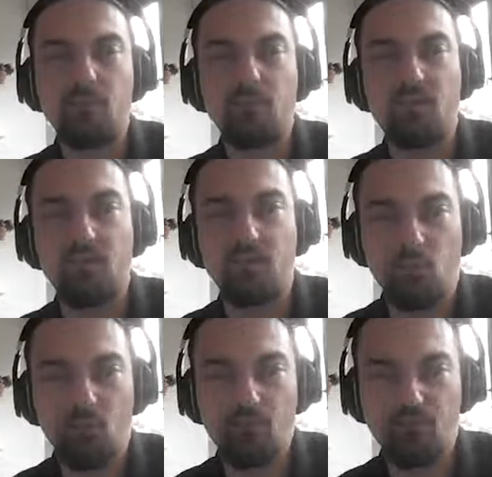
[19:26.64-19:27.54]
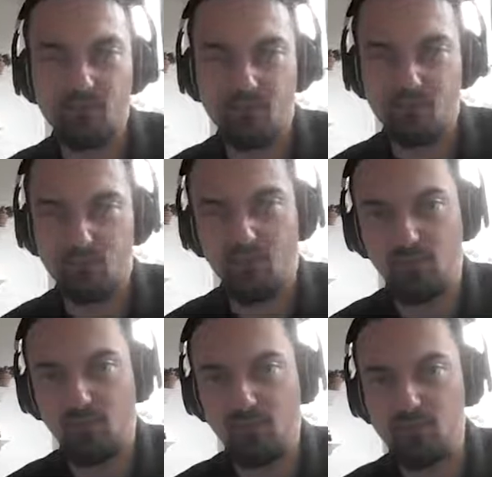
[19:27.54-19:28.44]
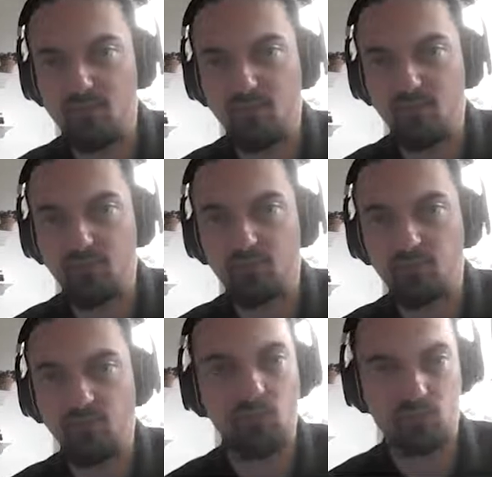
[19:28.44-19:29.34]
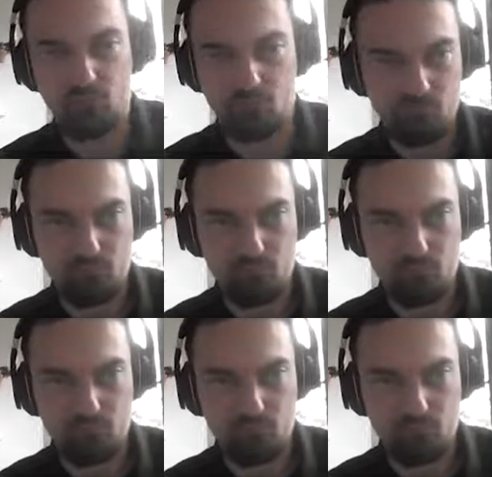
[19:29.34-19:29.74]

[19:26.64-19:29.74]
one of these experiments that was